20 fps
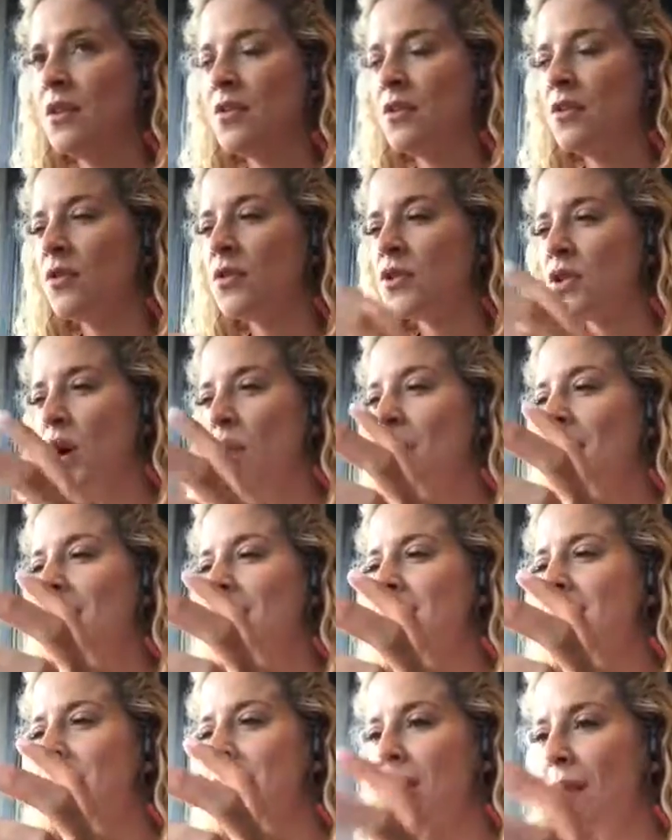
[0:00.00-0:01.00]
So there's
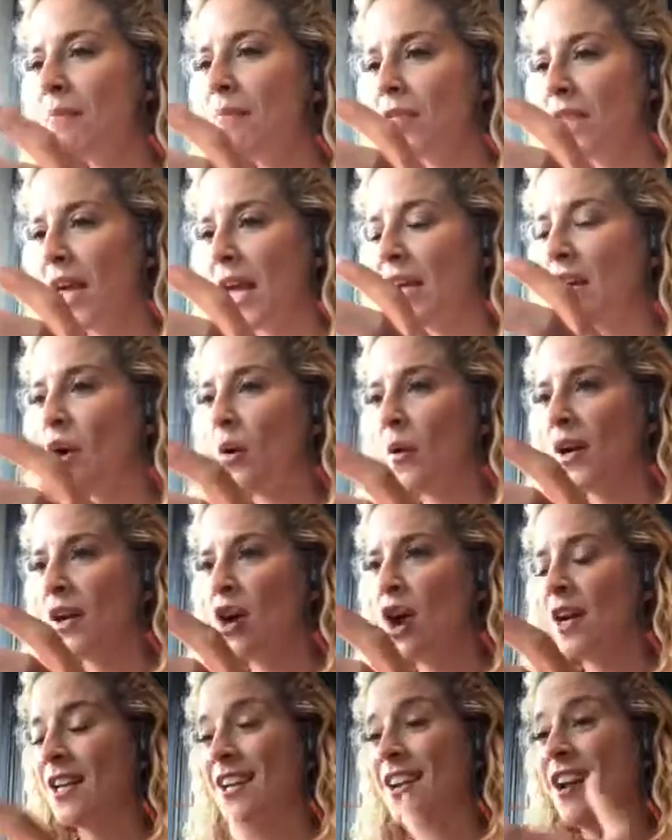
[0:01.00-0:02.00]
always something going on.